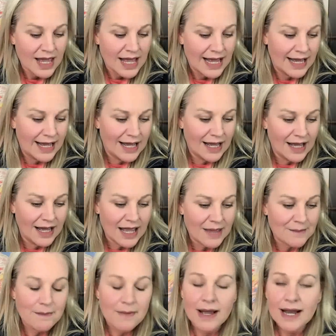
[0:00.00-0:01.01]
Uh,
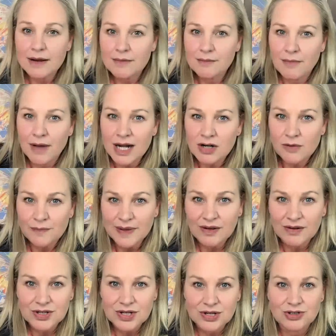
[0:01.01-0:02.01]
it might might not
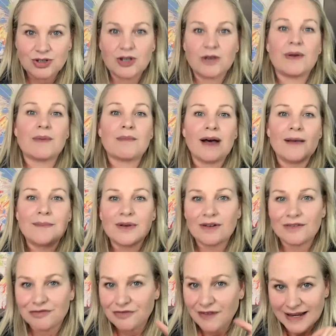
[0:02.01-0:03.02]
be on YouTube. It might be
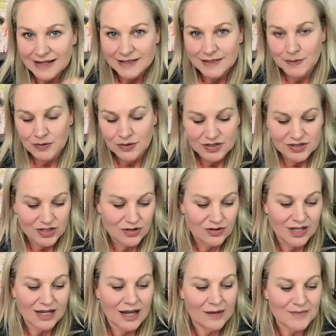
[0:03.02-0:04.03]
on Facebook, so you
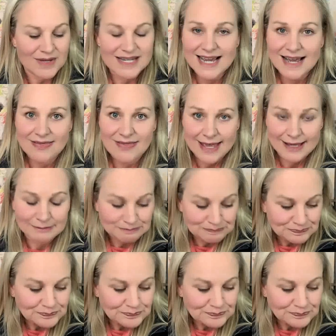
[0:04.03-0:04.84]
can hunt me down there.